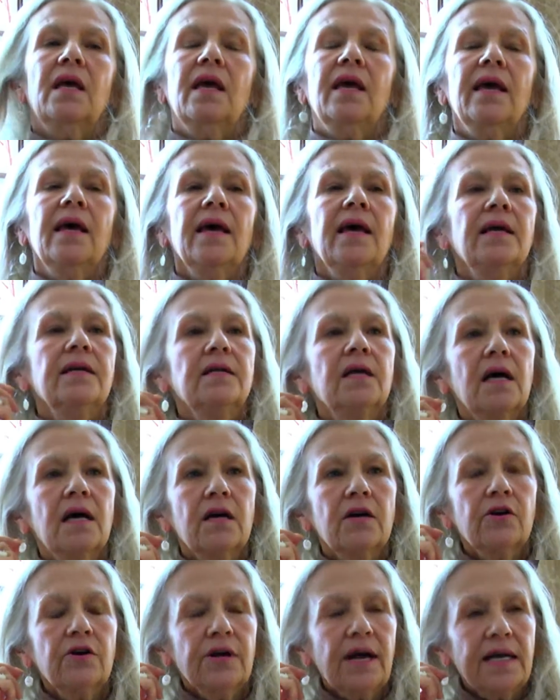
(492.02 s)
and
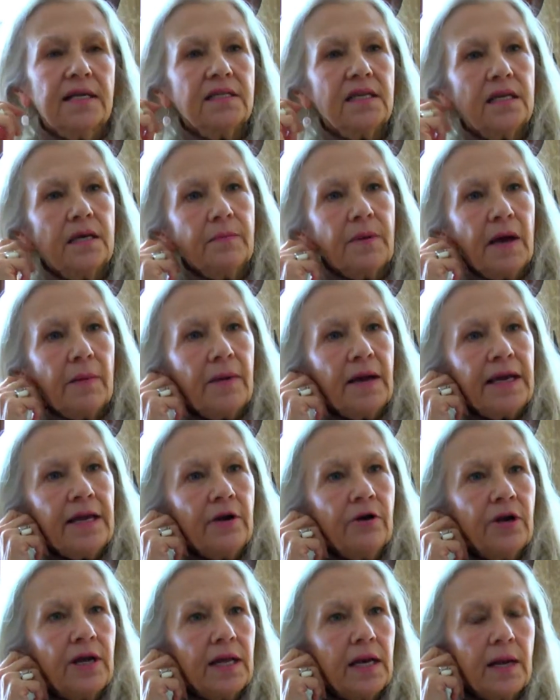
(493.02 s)
her asking about my
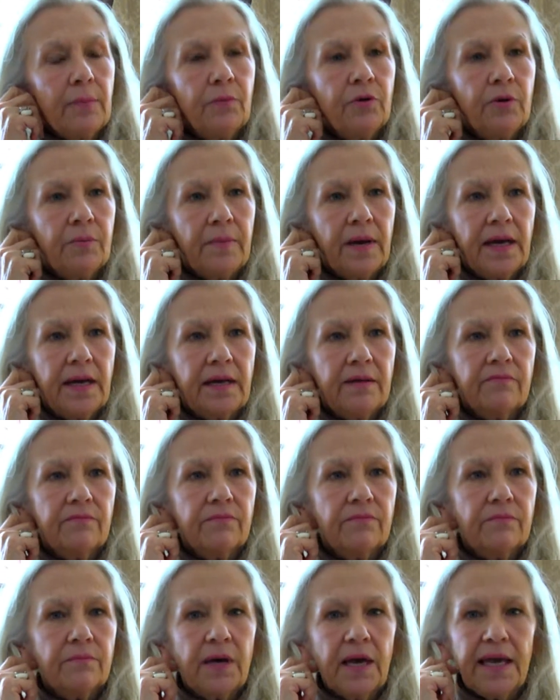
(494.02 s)
earring, and I put my
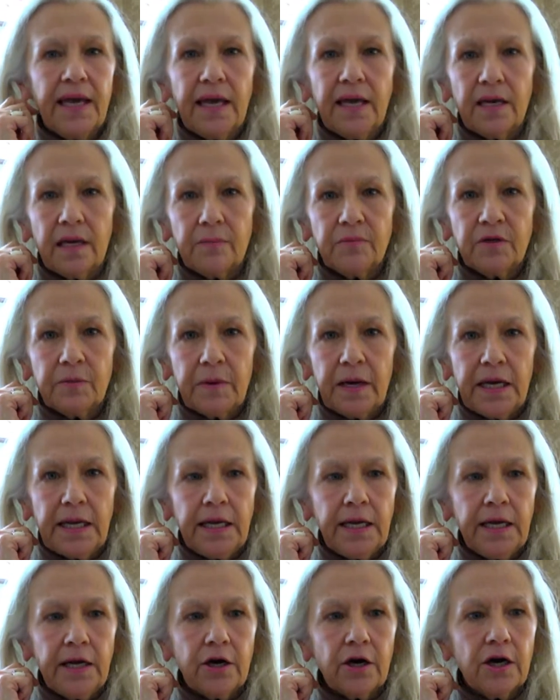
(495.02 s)
hand up to my
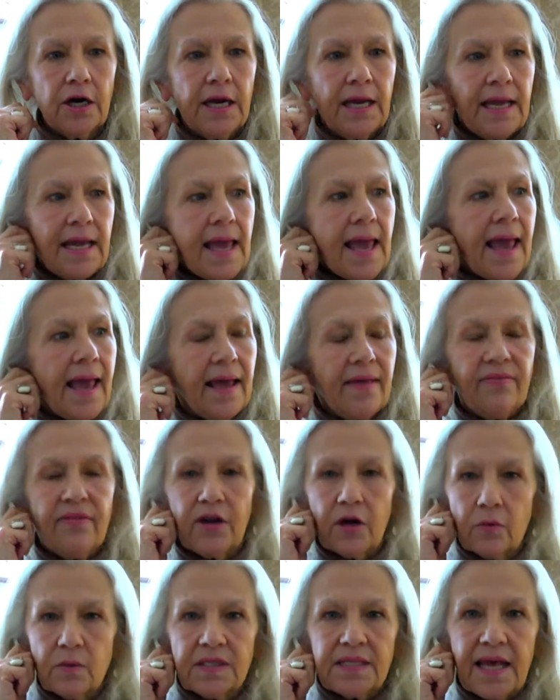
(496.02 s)
ear, and
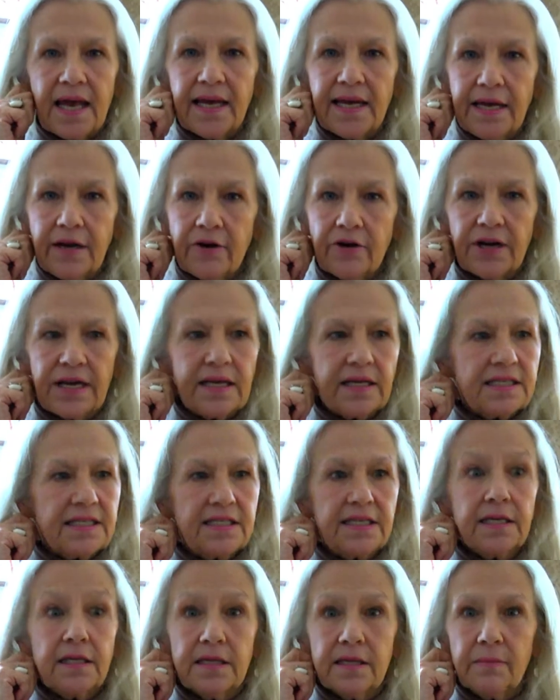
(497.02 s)
there was that earring
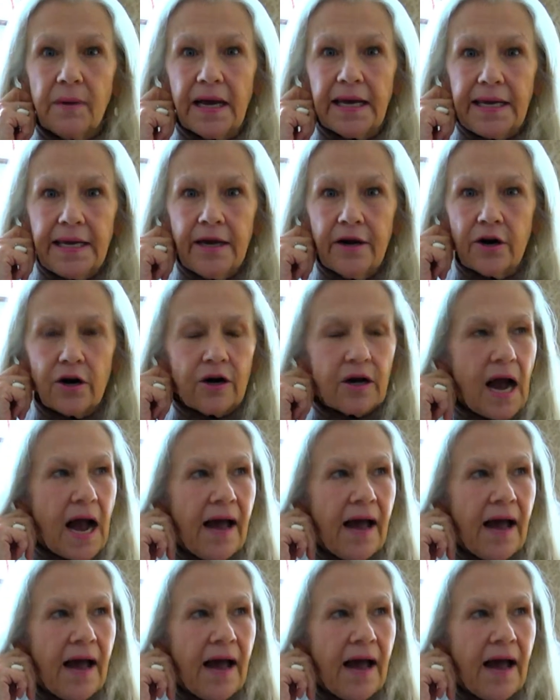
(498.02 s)
still in my ear.